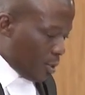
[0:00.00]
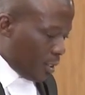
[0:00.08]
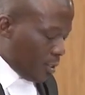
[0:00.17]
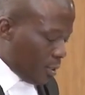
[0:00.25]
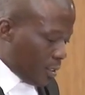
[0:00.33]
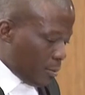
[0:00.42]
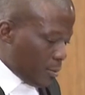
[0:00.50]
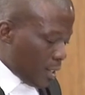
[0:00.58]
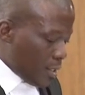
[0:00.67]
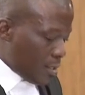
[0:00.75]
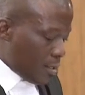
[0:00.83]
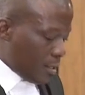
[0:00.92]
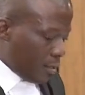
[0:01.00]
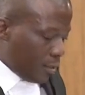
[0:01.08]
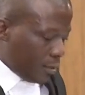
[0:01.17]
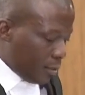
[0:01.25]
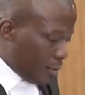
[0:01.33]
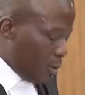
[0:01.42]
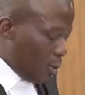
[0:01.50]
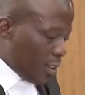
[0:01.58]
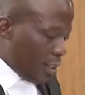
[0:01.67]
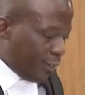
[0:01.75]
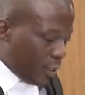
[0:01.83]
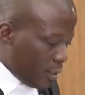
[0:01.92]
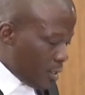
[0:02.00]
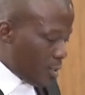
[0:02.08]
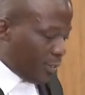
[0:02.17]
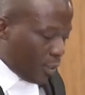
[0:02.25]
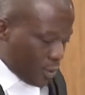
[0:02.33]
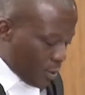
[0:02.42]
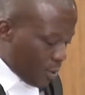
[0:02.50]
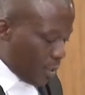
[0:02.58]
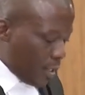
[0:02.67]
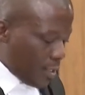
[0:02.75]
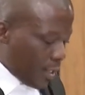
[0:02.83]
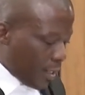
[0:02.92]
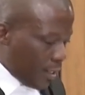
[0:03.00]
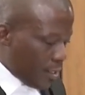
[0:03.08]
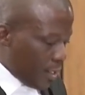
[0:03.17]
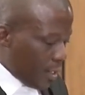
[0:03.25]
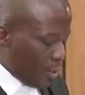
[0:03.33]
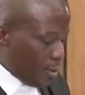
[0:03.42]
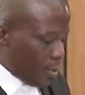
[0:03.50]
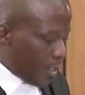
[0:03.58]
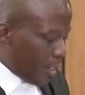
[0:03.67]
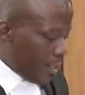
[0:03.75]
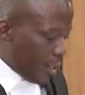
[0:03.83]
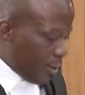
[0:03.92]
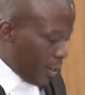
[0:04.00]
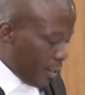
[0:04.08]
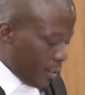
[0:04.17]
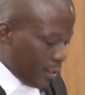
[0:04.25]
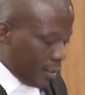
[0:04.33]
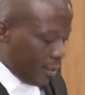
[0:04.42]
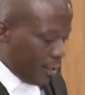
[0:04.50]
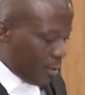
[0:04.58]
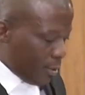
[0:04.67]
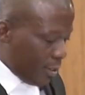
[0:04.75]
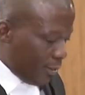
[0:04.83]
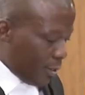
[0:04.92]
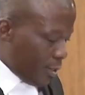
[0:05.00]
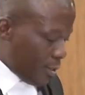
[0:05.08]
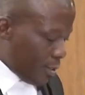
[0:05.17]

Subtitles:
Sorry, Doctor, I'm just looking for this photo so that I can take you straight away to the